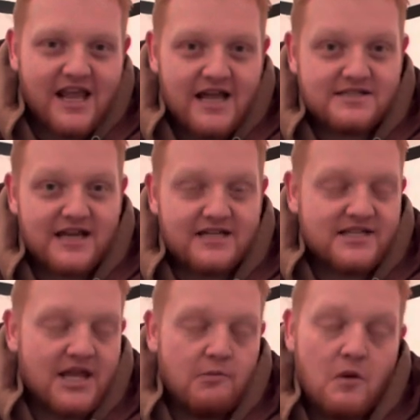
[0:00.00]
KCA
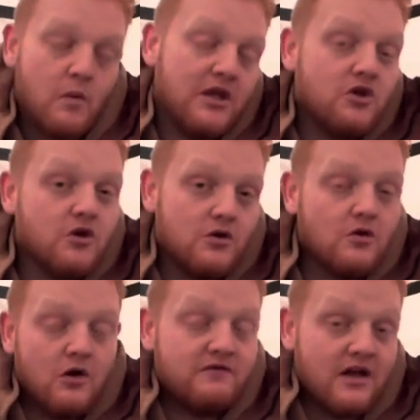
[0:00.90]
team, we could
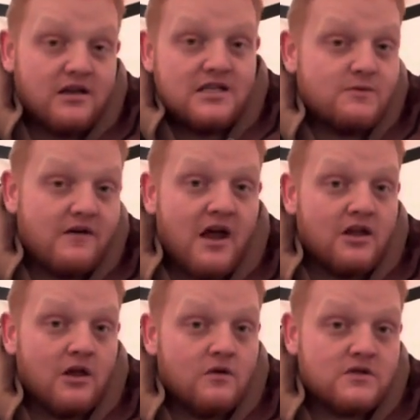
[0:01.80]
not have done this without
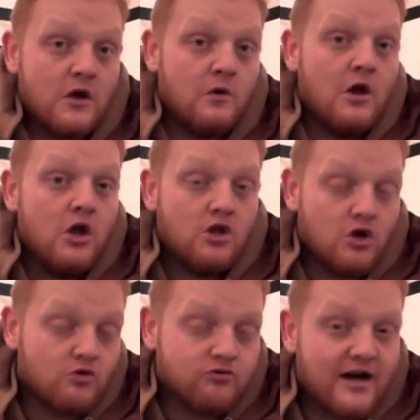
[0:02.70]
you. So
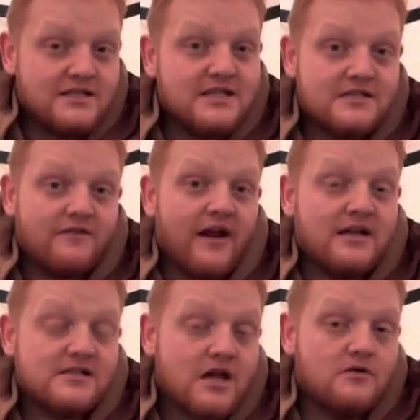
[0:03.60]
the greatest
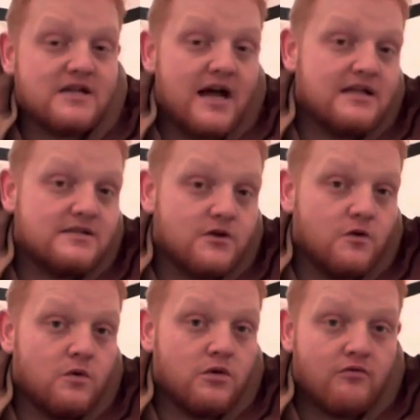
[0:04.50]
thanks goes out
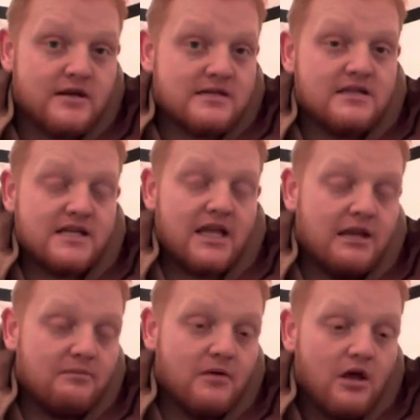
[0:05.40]
to the rest of the
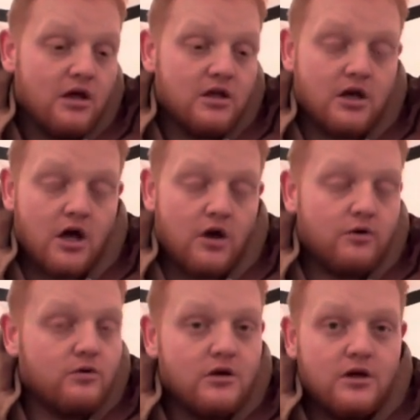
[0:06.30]
team. You
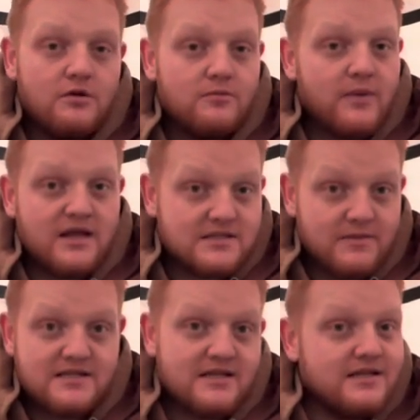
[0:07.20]
know, Ben's
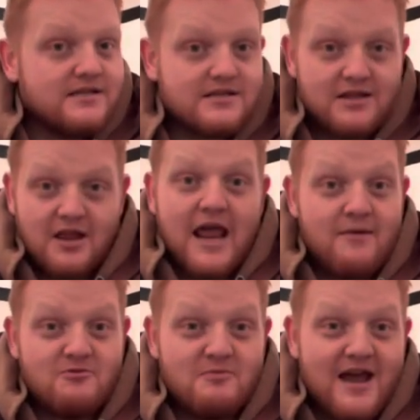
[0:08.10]
missus, the
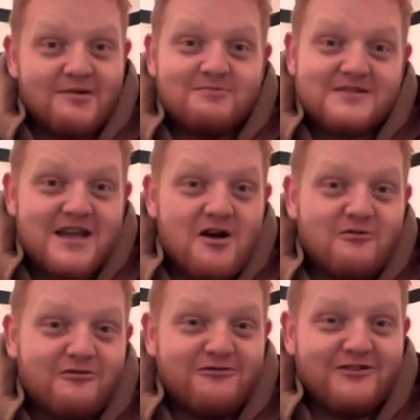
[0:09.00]
cameraman
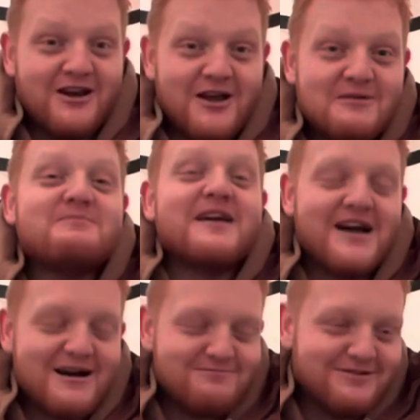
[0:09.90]
himself. You know, big
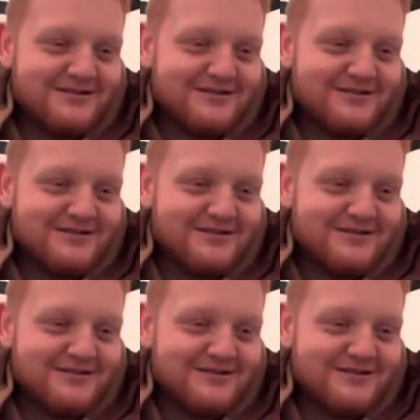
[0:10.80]
up.